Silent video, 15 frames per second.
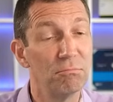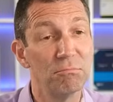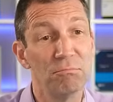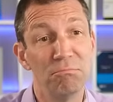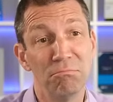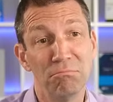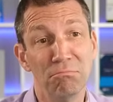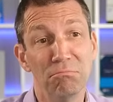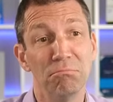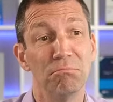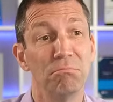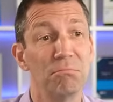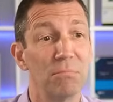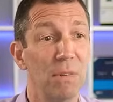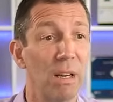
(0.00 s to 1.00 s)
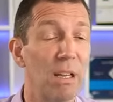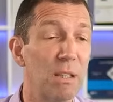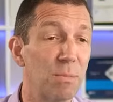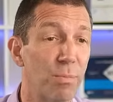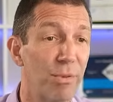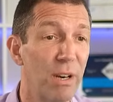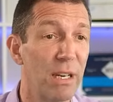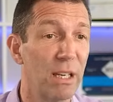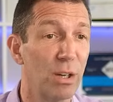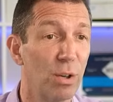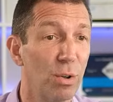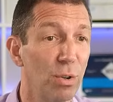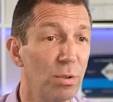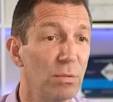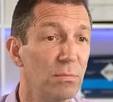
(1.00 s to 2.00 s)
Mm, that's pretty
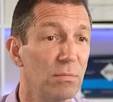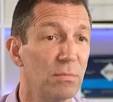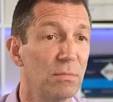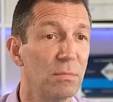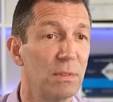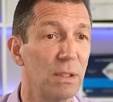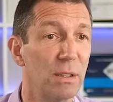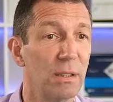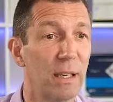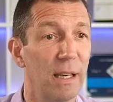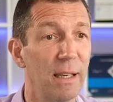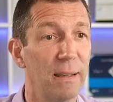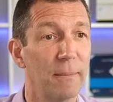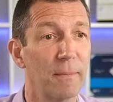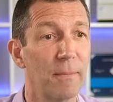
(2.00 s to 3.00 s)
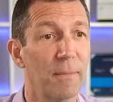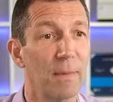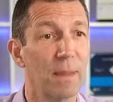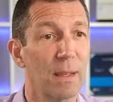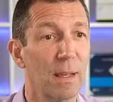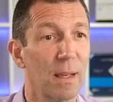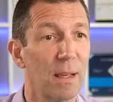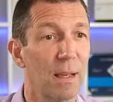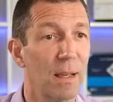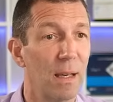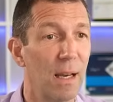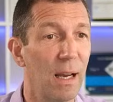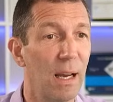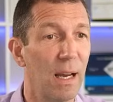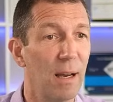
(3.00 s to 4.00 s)
cool. Okay,
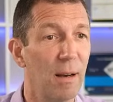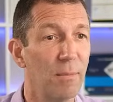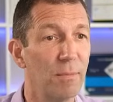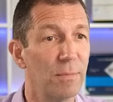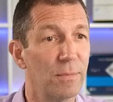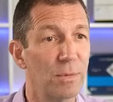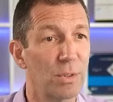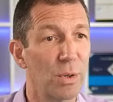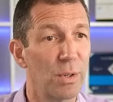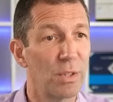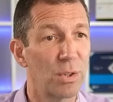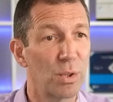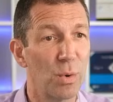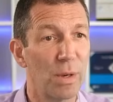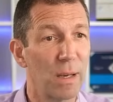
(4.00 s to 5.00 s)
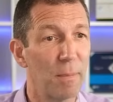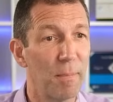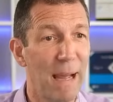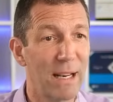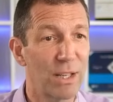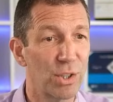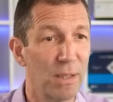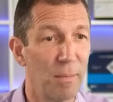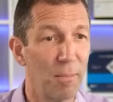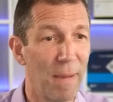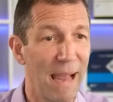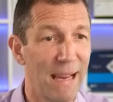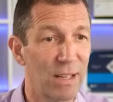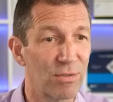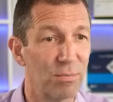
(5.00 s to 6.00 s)
um, so it's doing a matching the
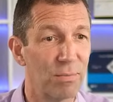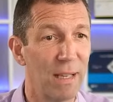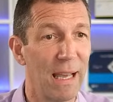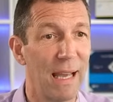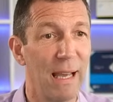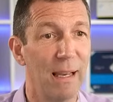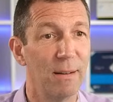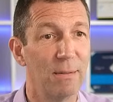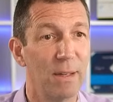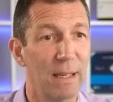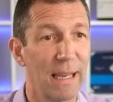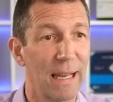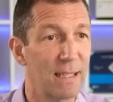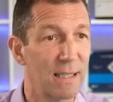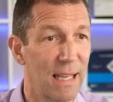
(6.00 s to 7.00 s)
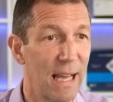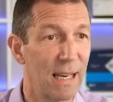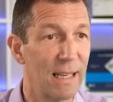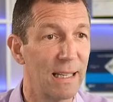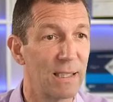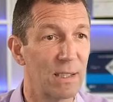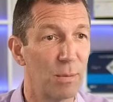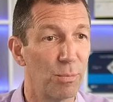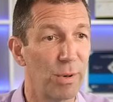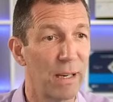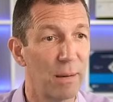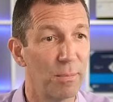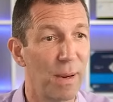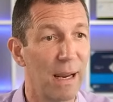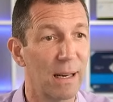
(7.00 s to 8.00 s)
max from there against that list and
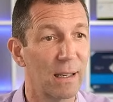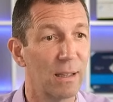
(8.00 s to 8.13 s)
bringing back the